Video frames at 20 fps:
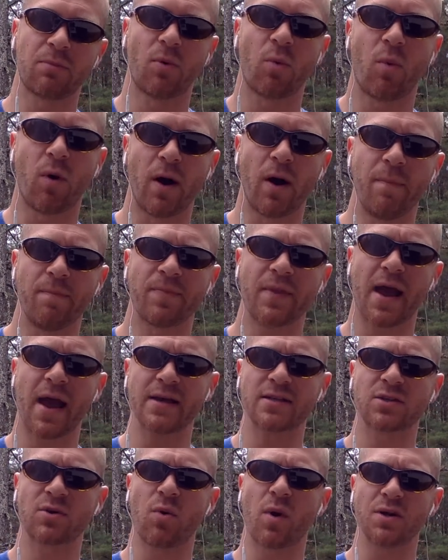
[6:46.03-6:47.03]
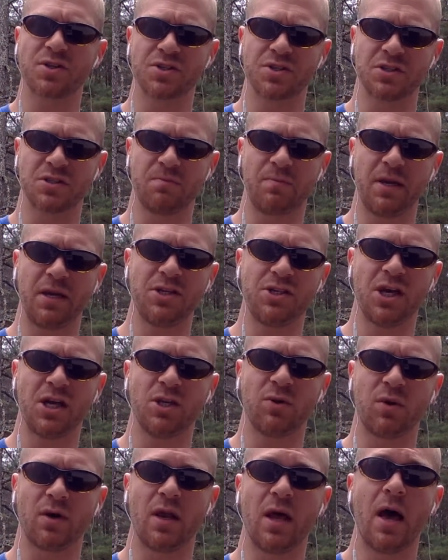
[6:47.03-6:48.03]
number one, ask questions, be
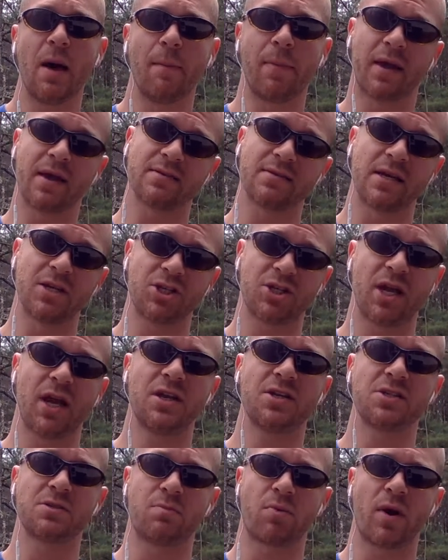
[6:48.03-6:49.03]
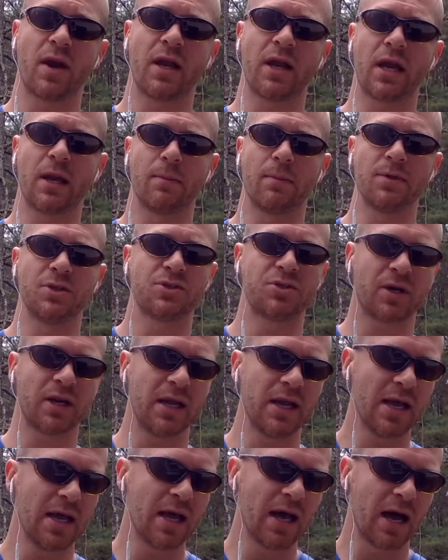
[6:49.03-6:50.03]
genuine, because that changes brain chemistry.
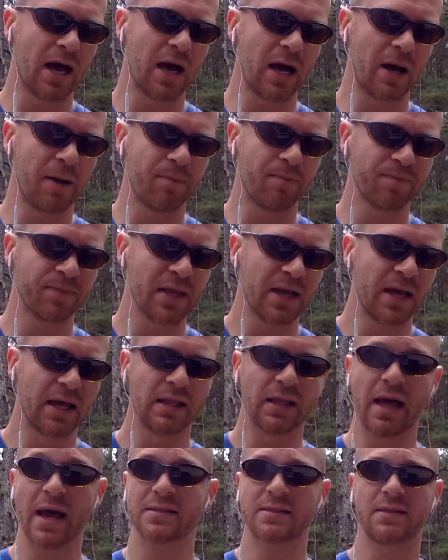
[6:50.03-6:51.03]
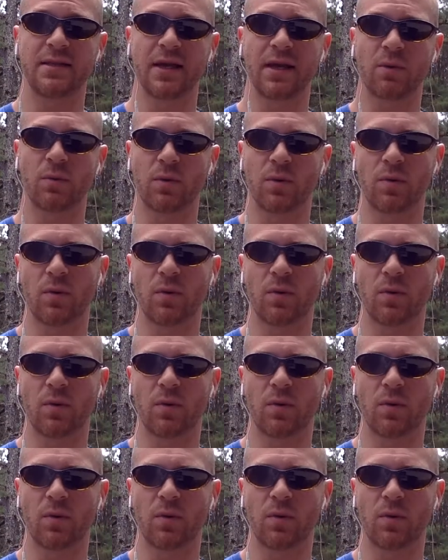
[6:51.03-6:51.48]
Last thing real